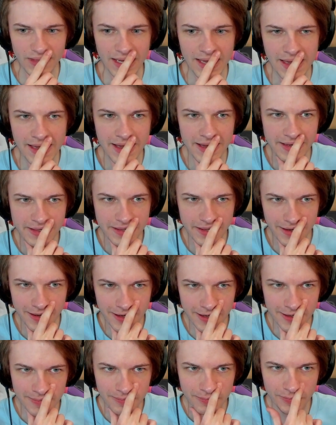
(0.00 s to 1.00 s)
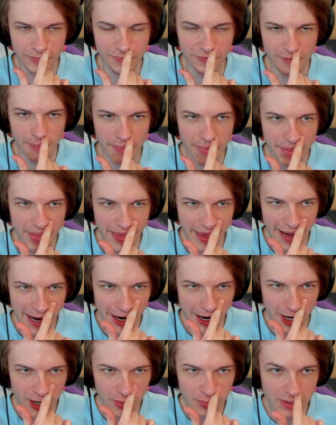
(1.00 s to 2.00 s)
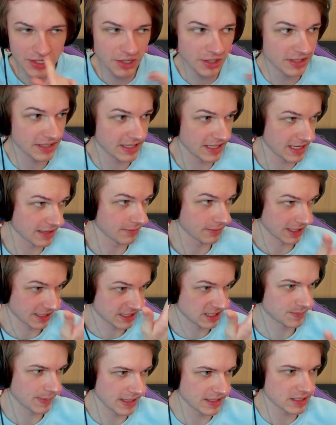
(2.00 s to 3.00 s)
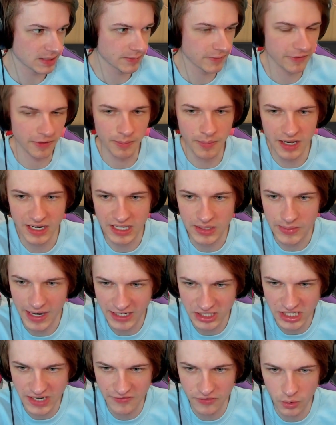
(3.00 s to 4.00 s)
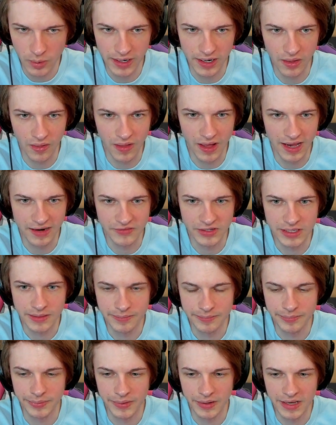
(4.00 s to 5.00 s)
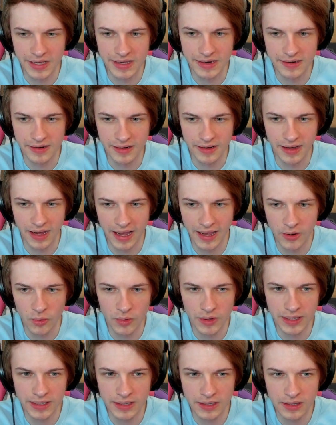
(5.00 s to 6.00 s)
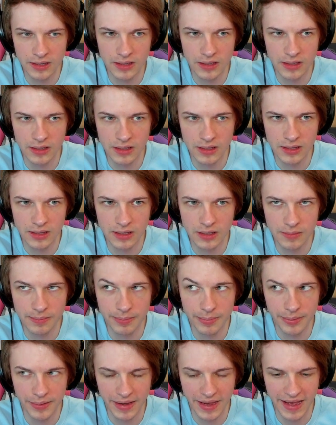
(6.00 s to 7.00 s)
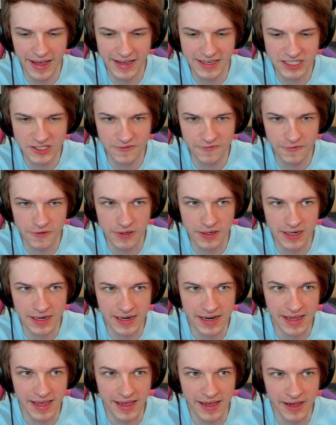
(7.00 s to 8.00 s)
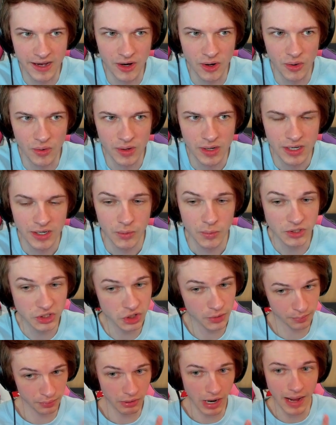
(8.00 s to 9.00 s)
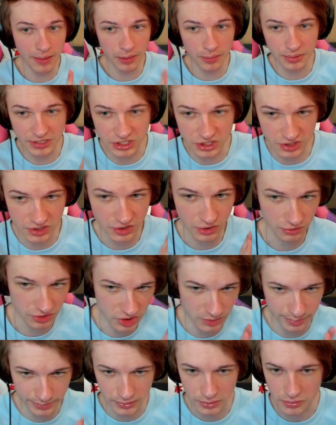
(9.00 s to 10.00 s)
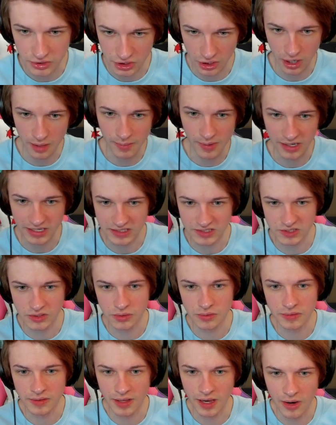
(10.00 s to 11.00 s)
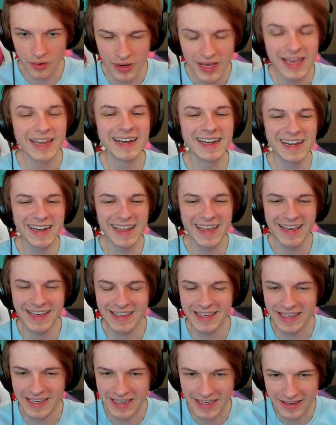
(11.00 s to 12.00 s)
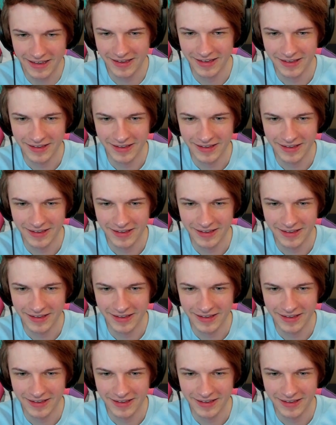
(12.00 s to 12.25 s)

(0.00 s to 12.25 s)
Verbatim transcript: And um, from there, we could get like spend some of our money. We actually have quite a lot of it, but I will pass for now. We should probably just start splooging our money soon, though. Nikki,